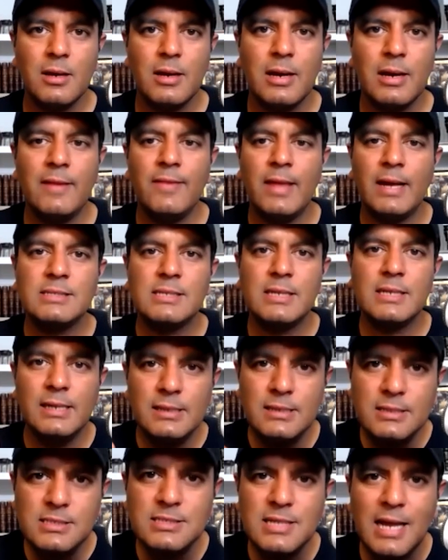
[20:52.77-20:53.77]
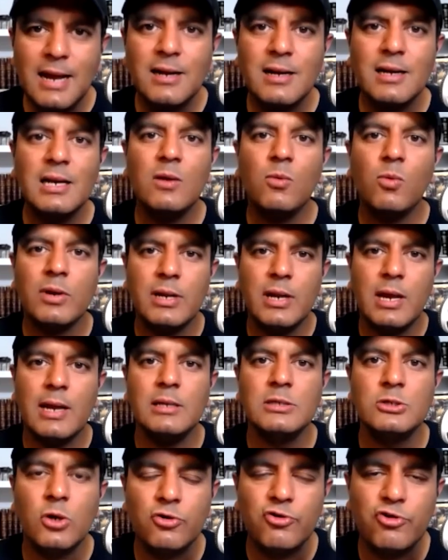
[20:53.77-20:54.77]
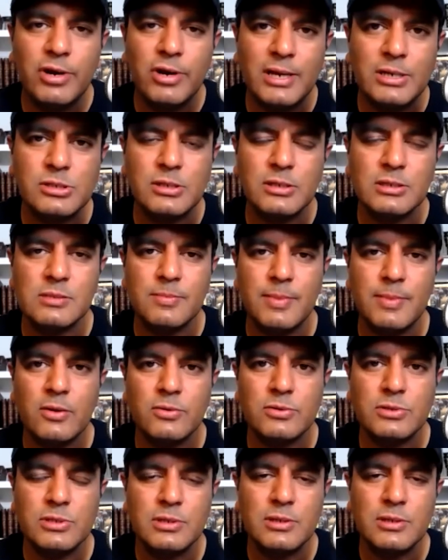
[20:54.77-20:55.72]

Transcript: And that's exactly what indoctrination is about.